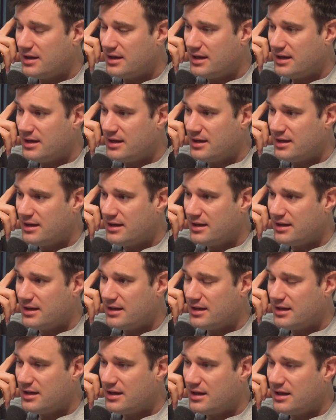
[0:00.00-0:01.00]
uh, uh,
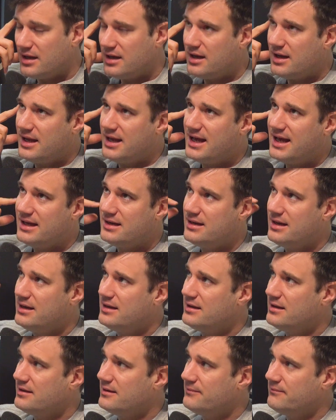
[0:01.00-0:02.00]
I had
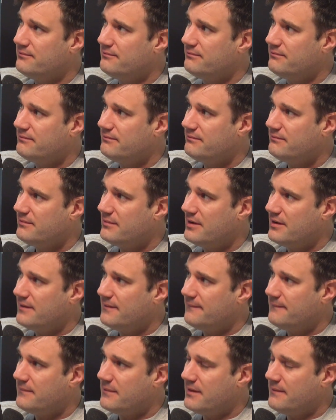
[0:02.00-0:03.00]
a, um,
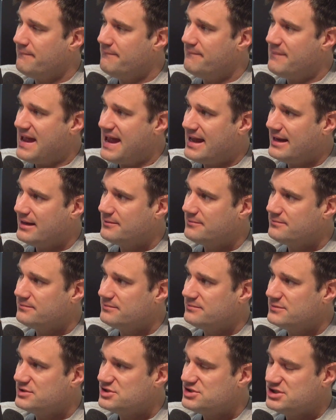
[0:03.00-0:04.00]
a bank
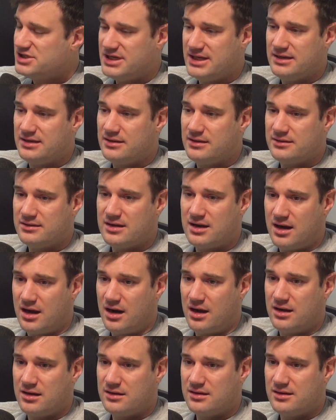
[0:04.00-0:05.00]
machine, a
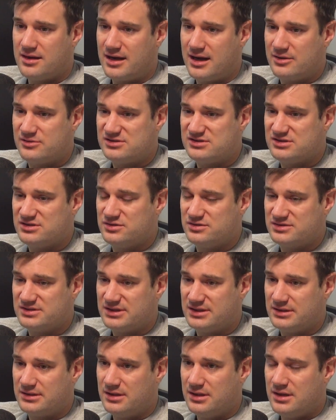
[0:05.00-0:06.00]
card that I was
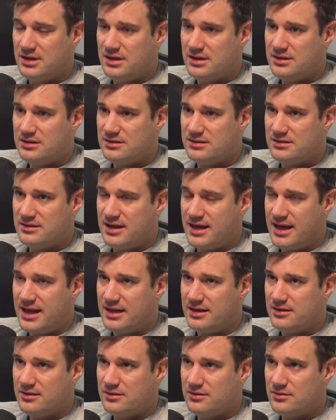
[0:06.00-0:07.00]
using. Yeah.
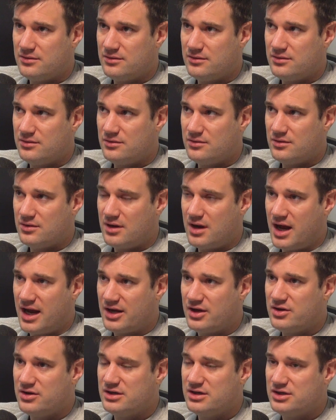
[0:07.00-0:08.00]
That I
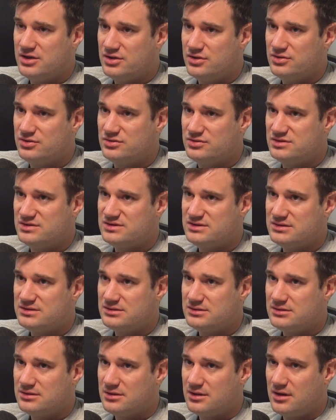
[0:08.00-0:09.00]
could have used
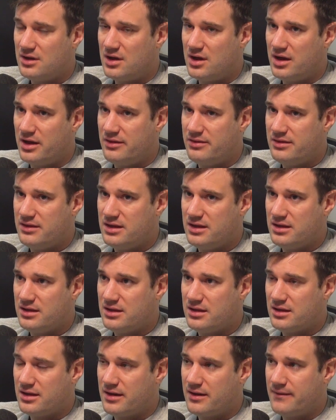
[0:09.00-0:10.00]
on
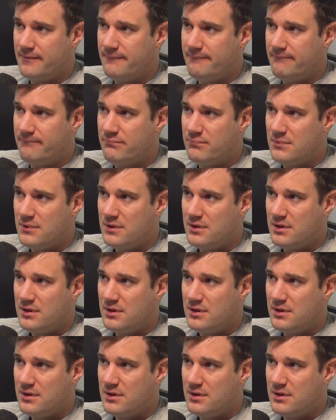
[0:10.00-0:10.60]
the, um,